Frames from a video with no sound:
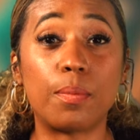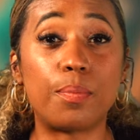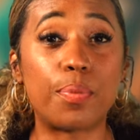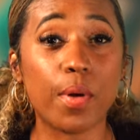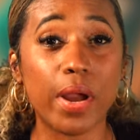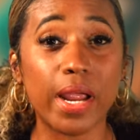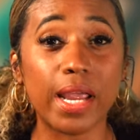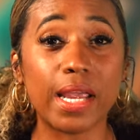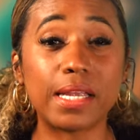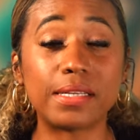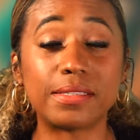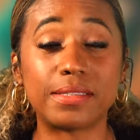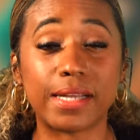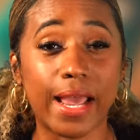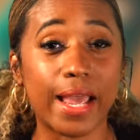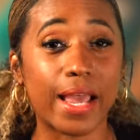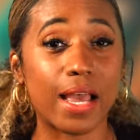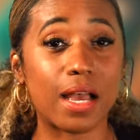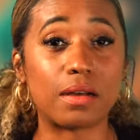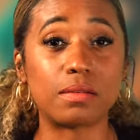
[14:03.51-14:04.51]
The
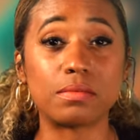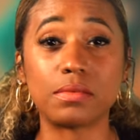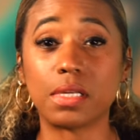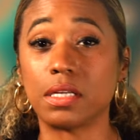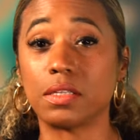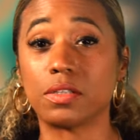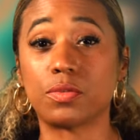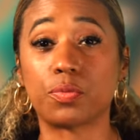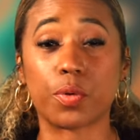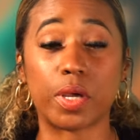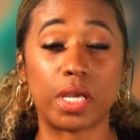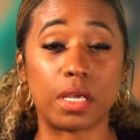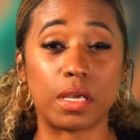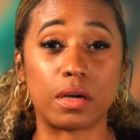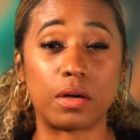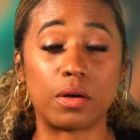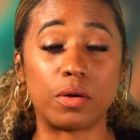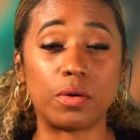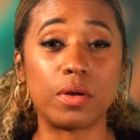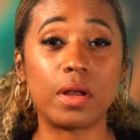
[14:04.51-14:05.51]
breakdown is
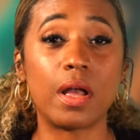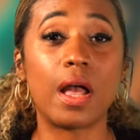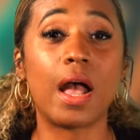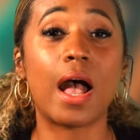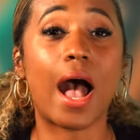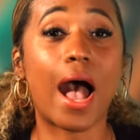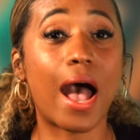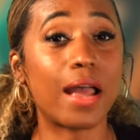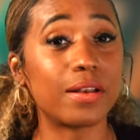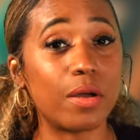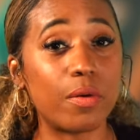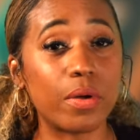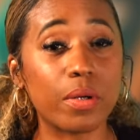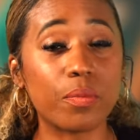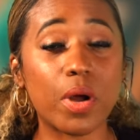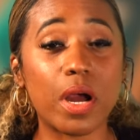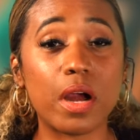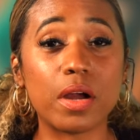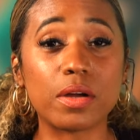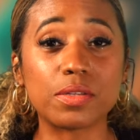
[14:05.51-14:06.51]
real. I know
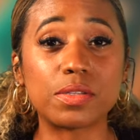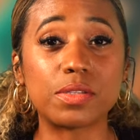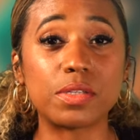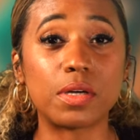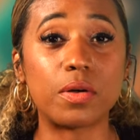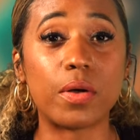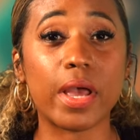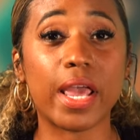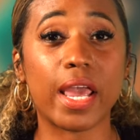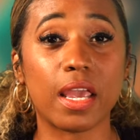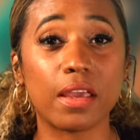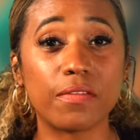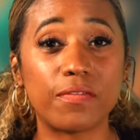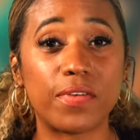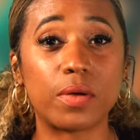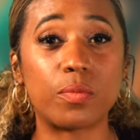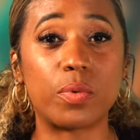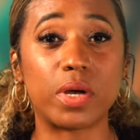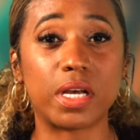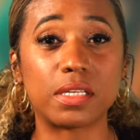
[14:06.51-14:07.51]
in rehearsal,
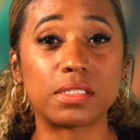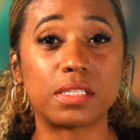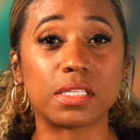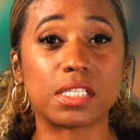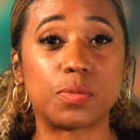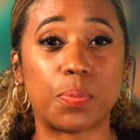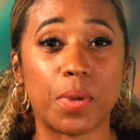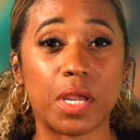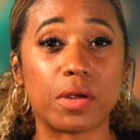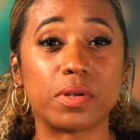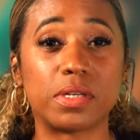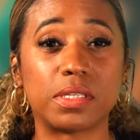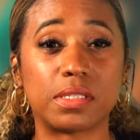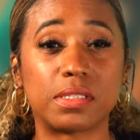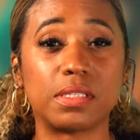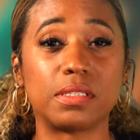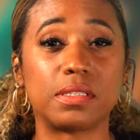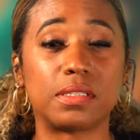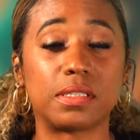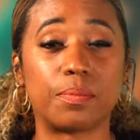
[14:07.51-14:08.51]
Ava was
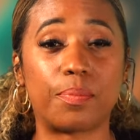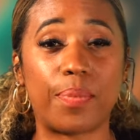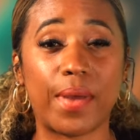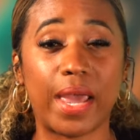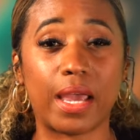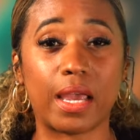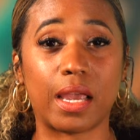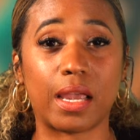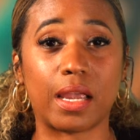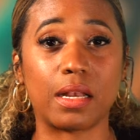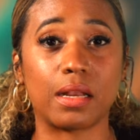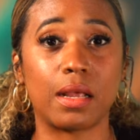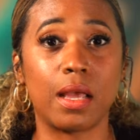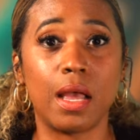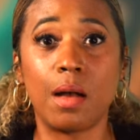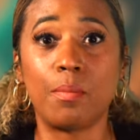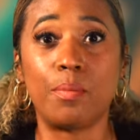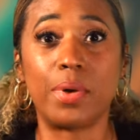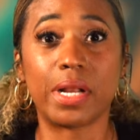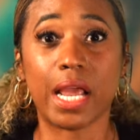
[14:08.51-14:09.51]
experiencing some pain,
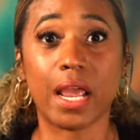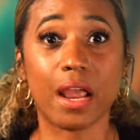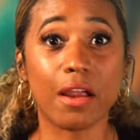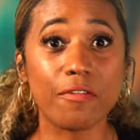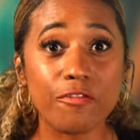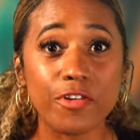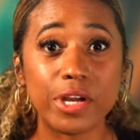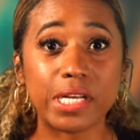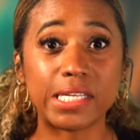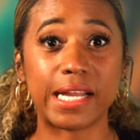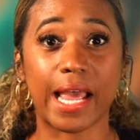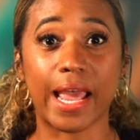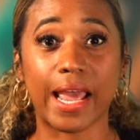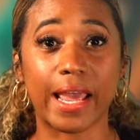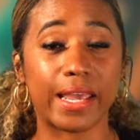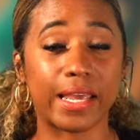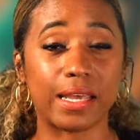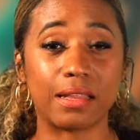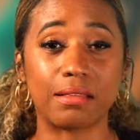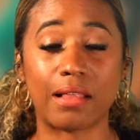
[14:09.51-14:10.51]
but every
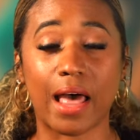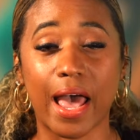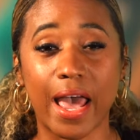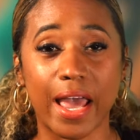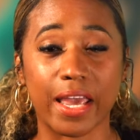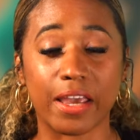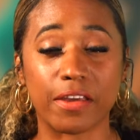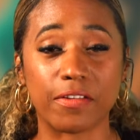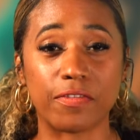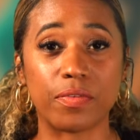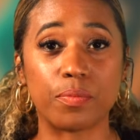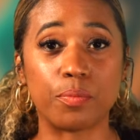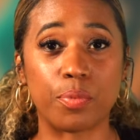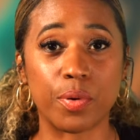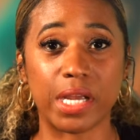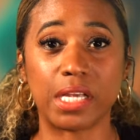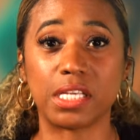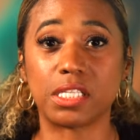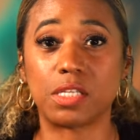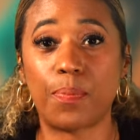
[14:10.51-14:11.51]
day in life
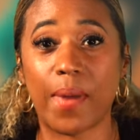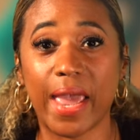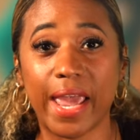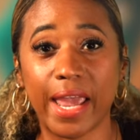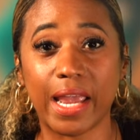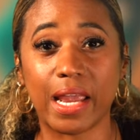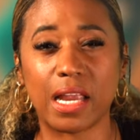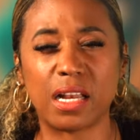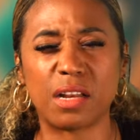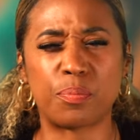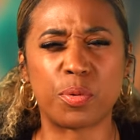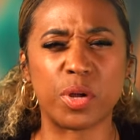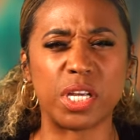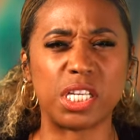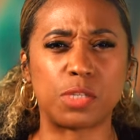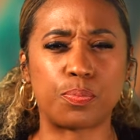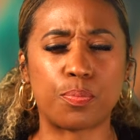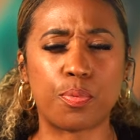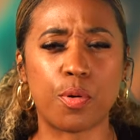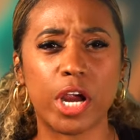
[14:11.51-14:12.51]
brings pain,
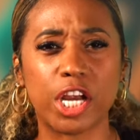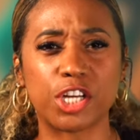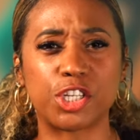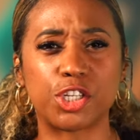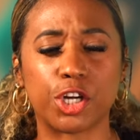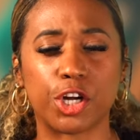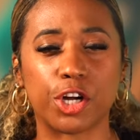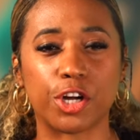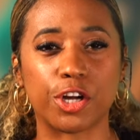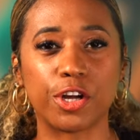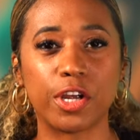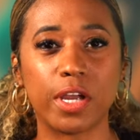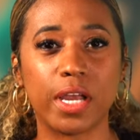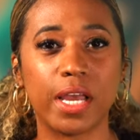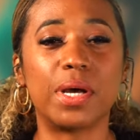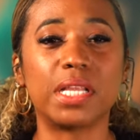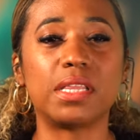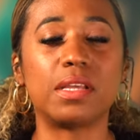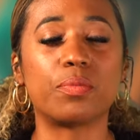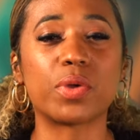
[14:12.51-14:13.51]
brings pressure.
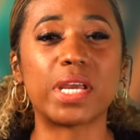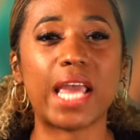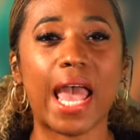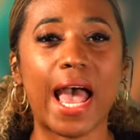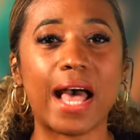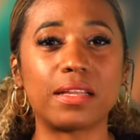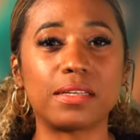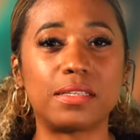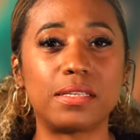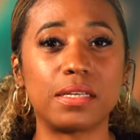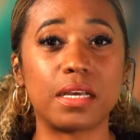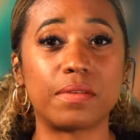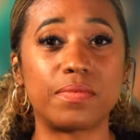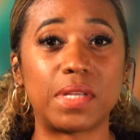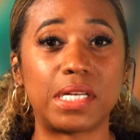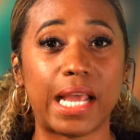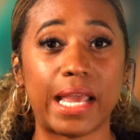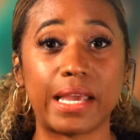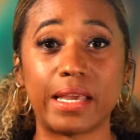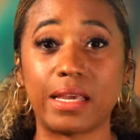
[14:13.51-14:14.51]
But the reality
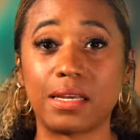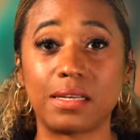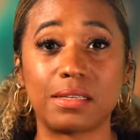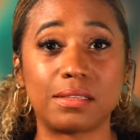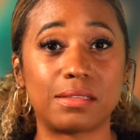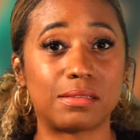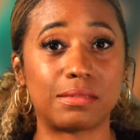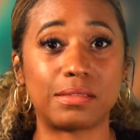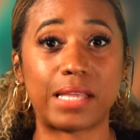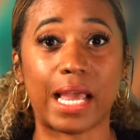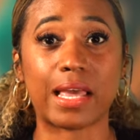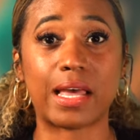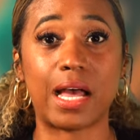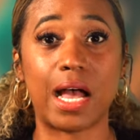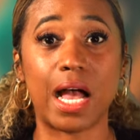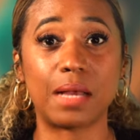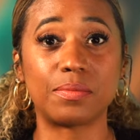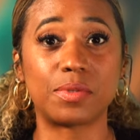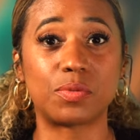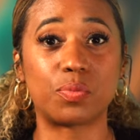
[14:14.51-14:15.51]
of the day is that
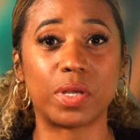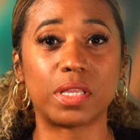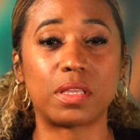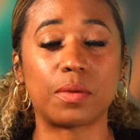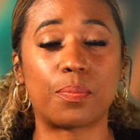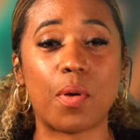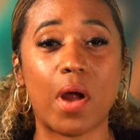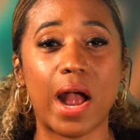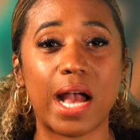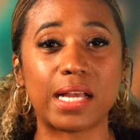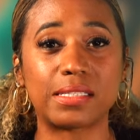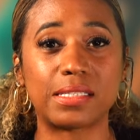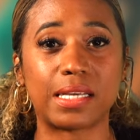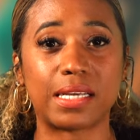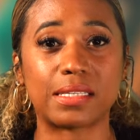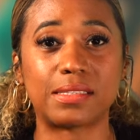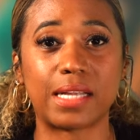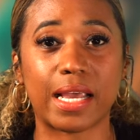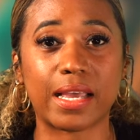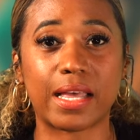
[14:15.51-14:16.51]
comes with the
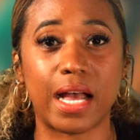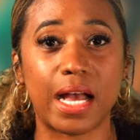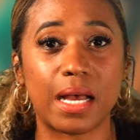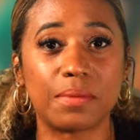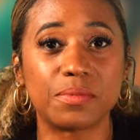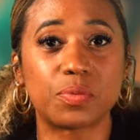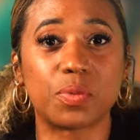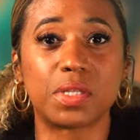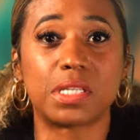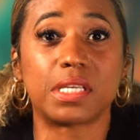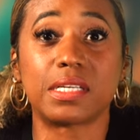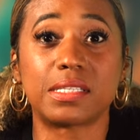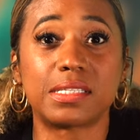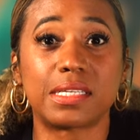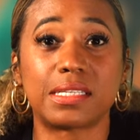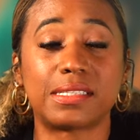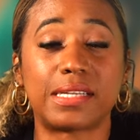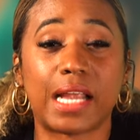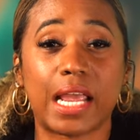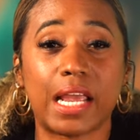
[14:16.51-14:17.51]
process, that comes with
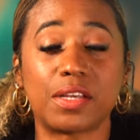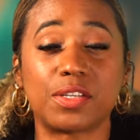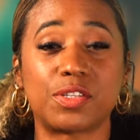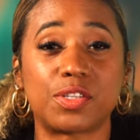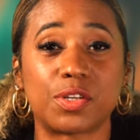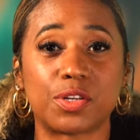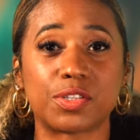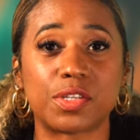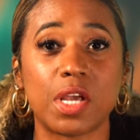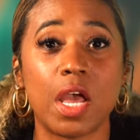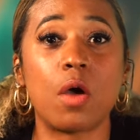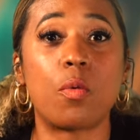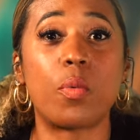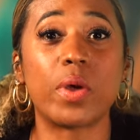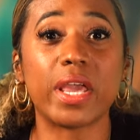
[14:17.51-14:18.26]
us as dancers.